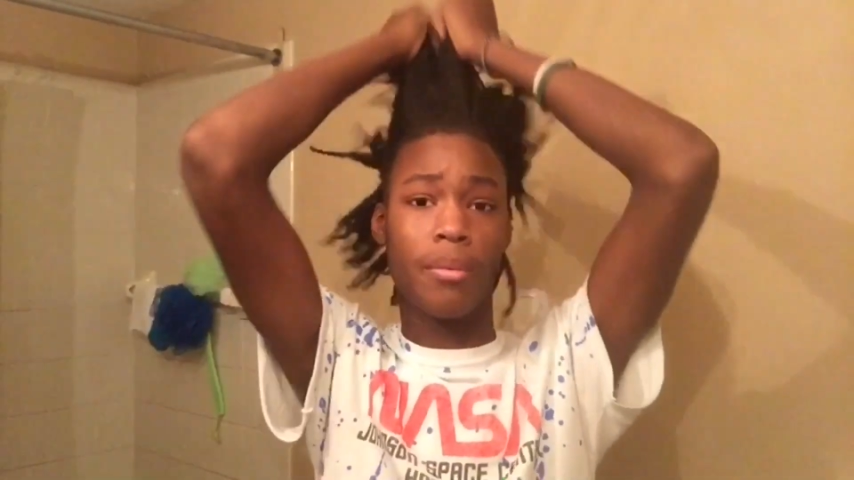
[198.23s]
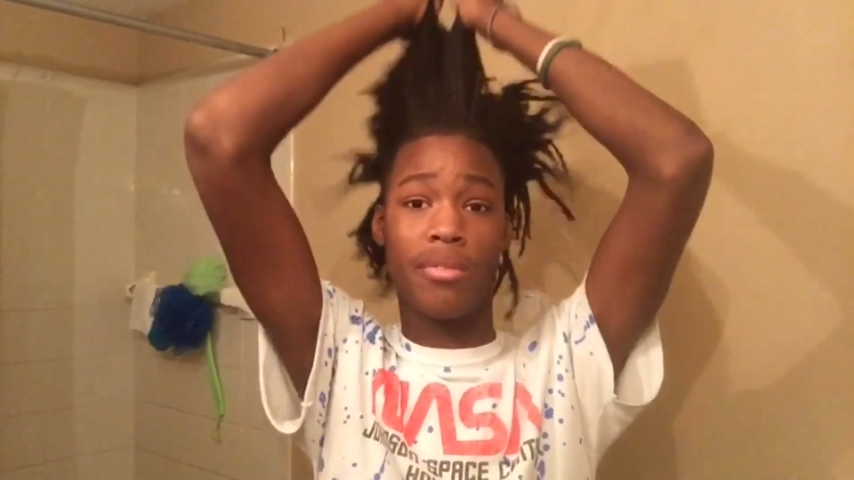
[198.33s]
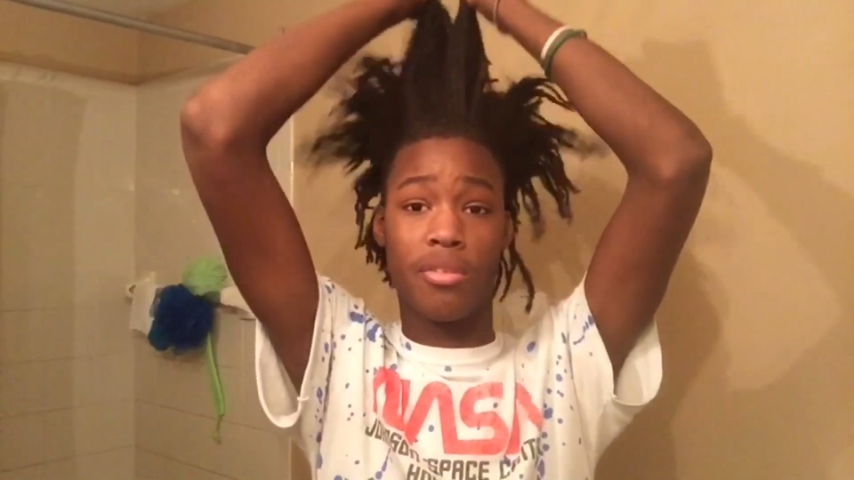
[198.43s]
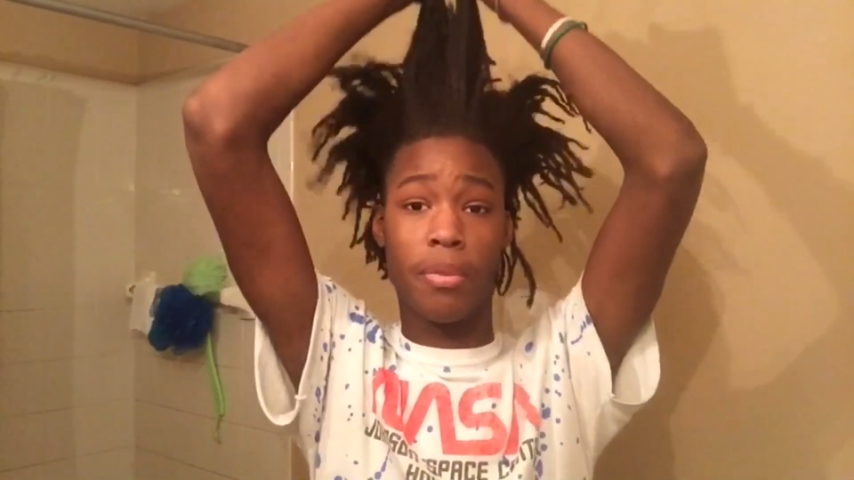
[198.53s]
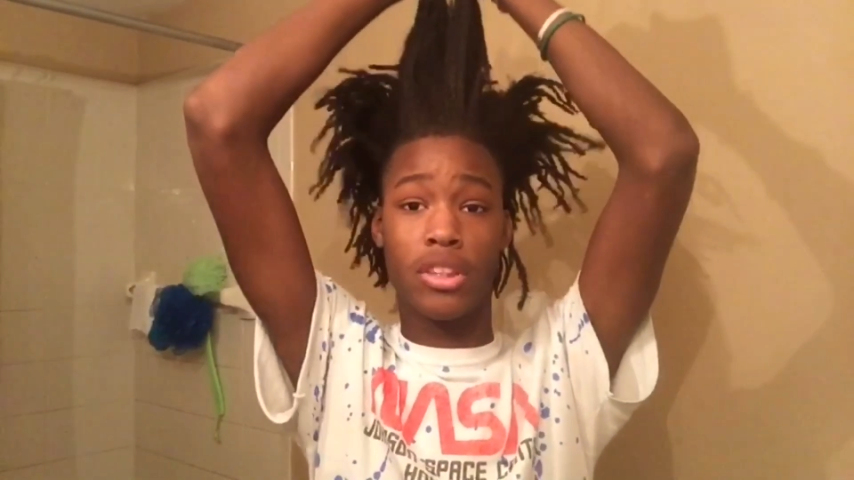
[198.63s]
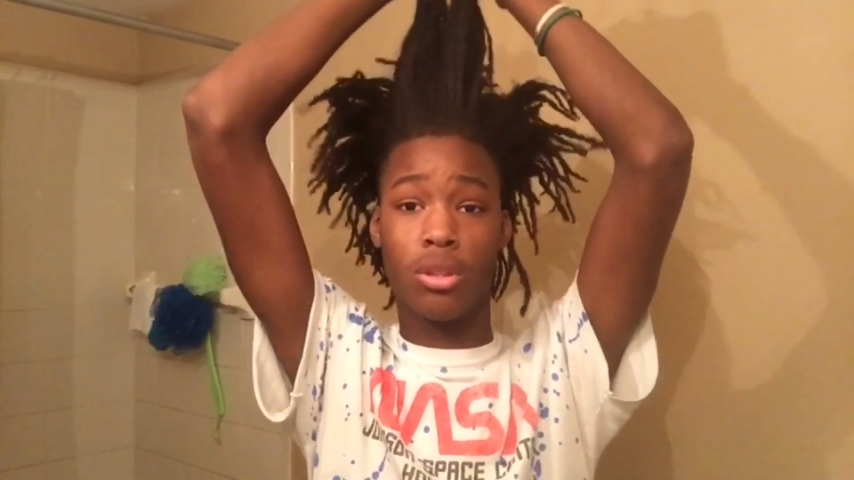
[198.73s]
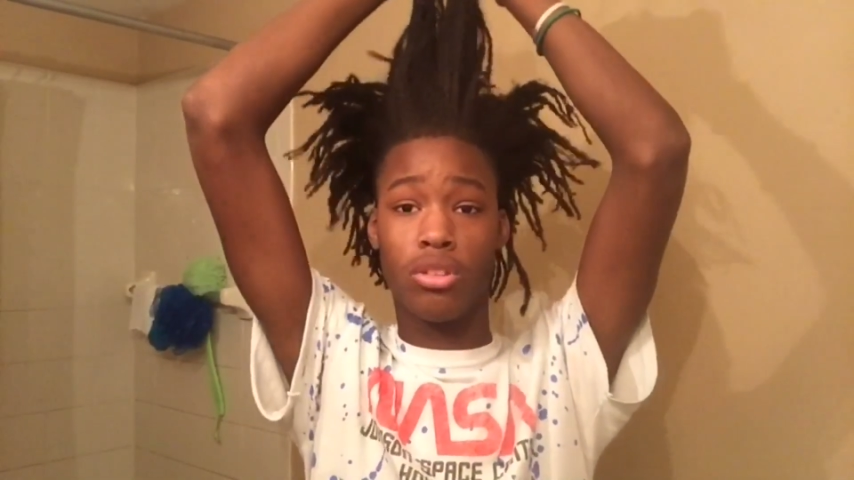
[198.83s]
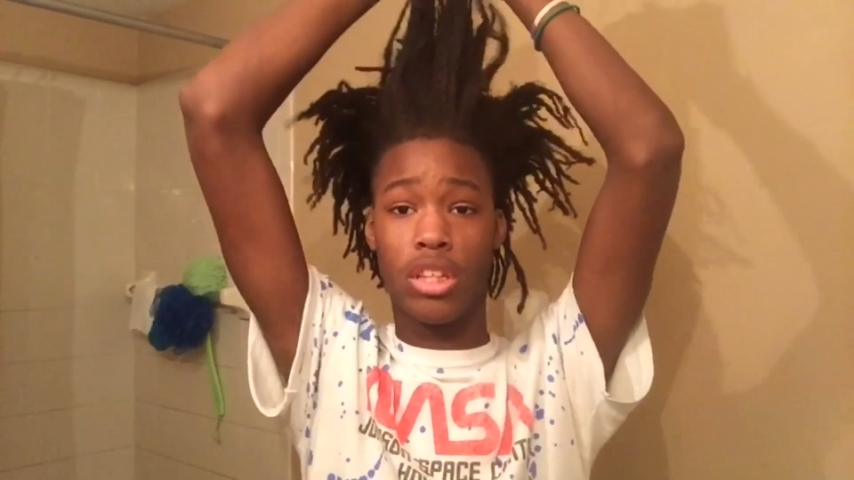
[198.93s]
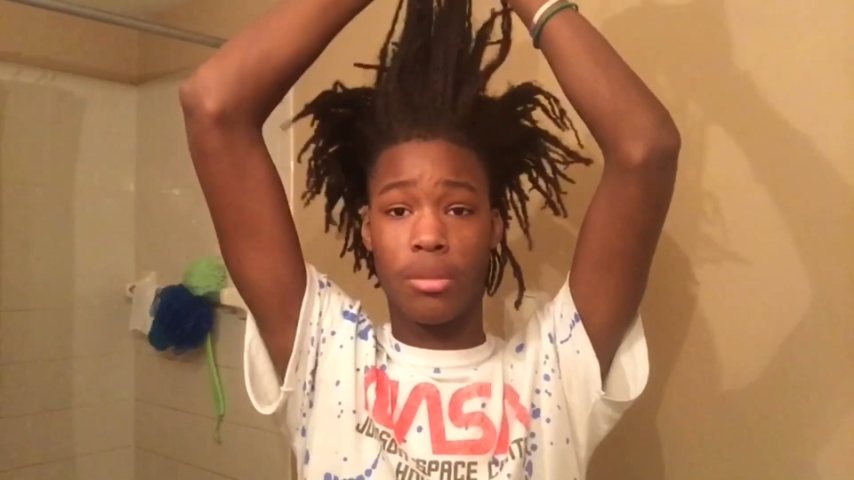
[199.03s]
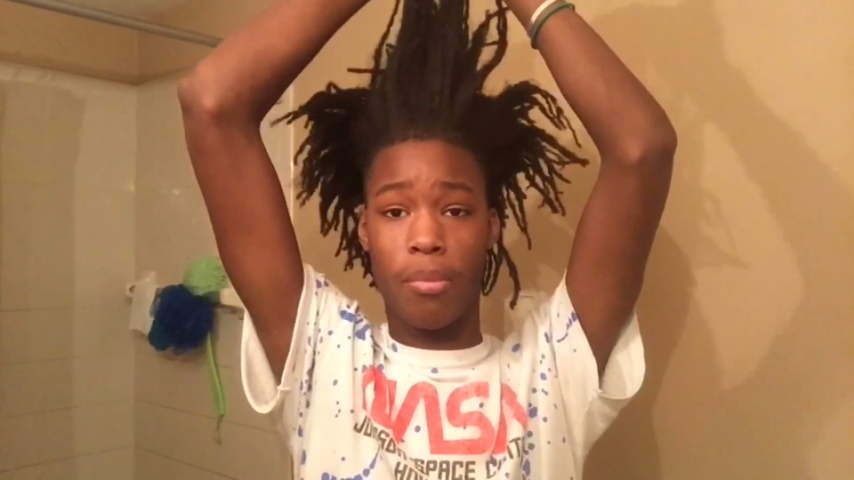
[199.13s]
split your
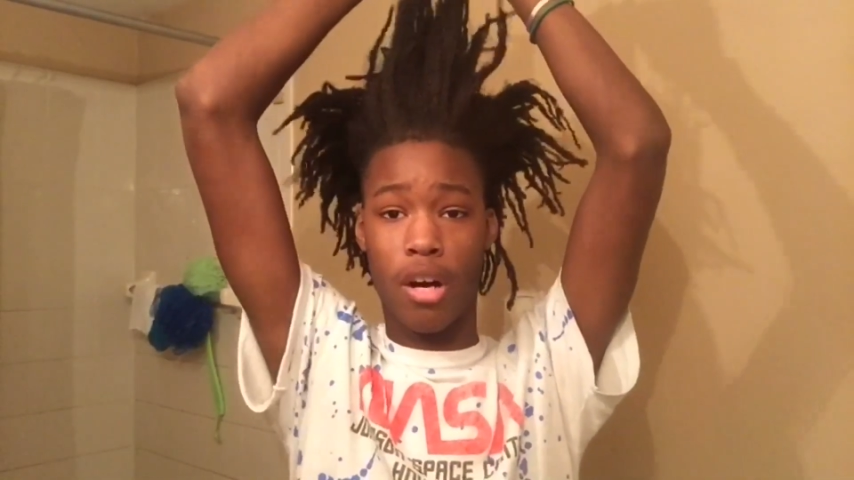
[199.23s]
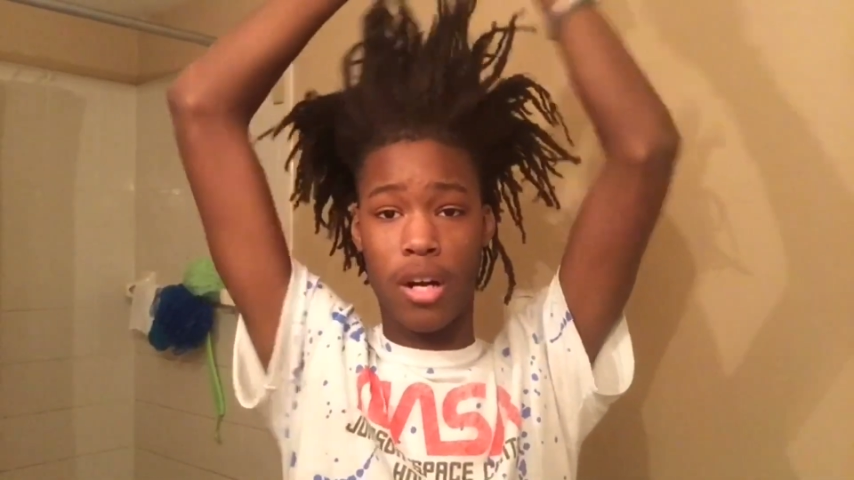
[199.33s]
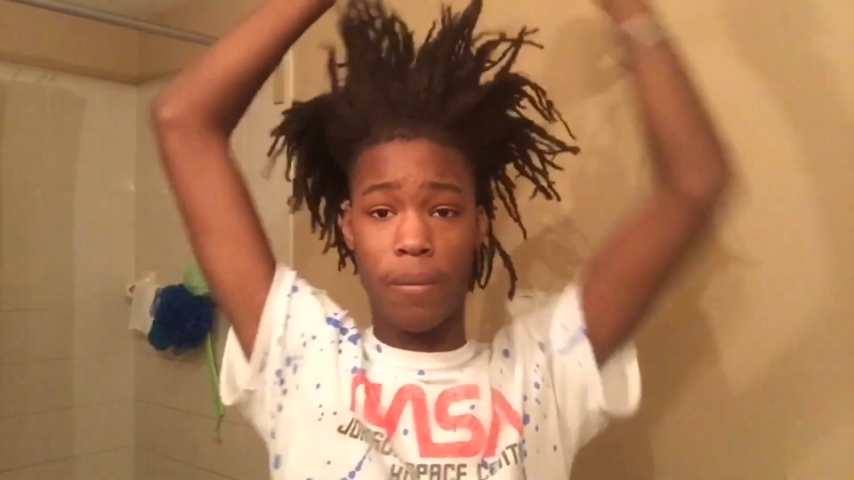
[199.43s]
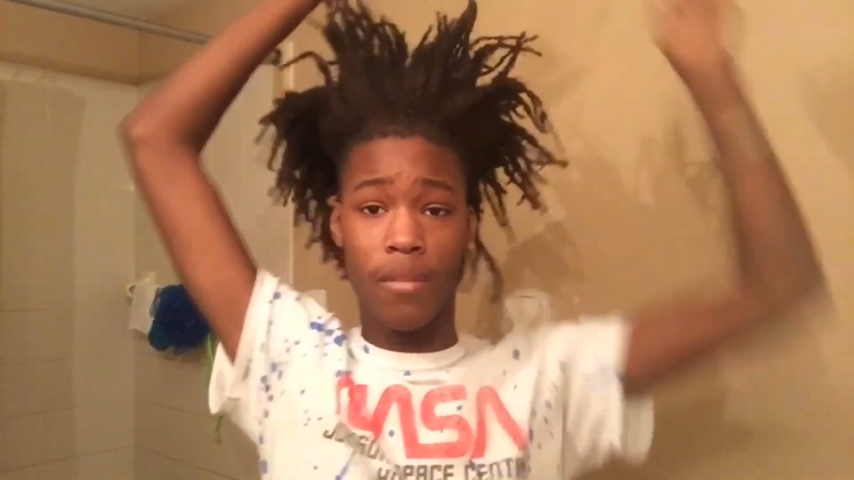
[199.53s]
dreads apart.